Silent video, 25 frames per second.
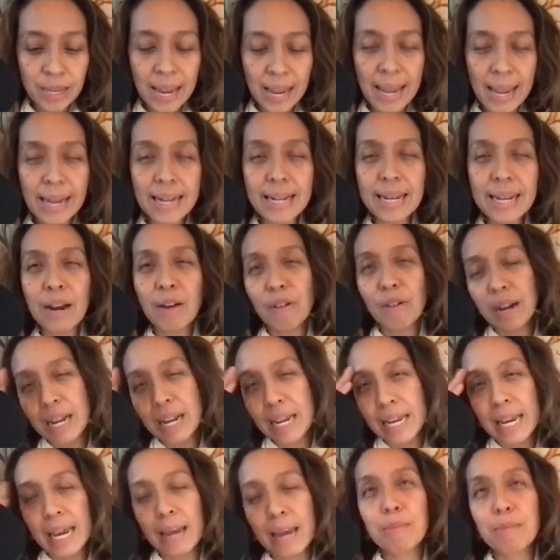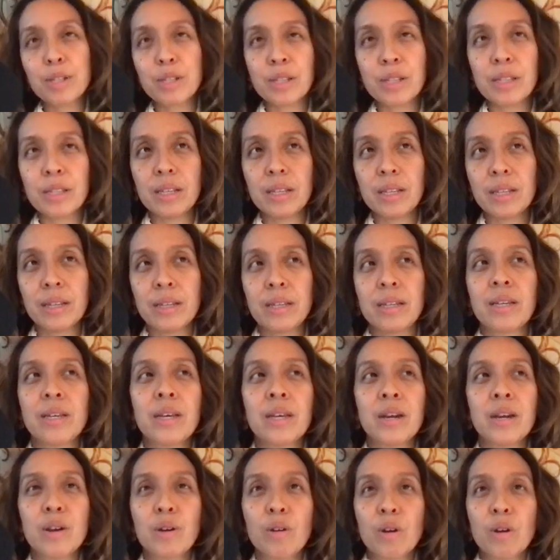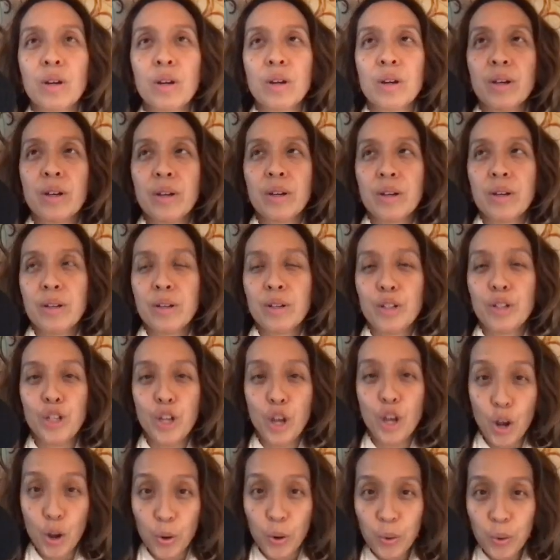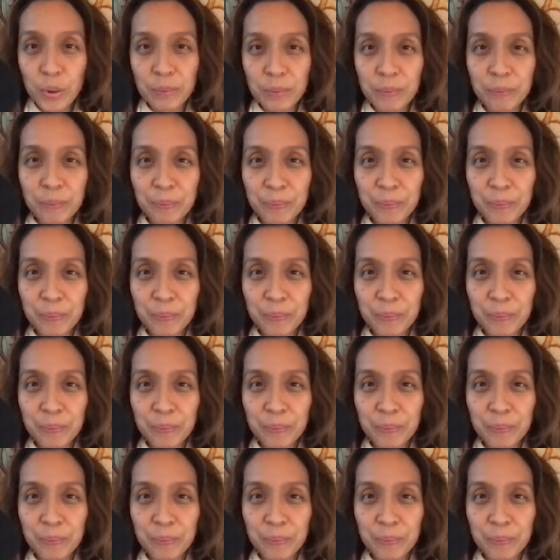And I already came to the show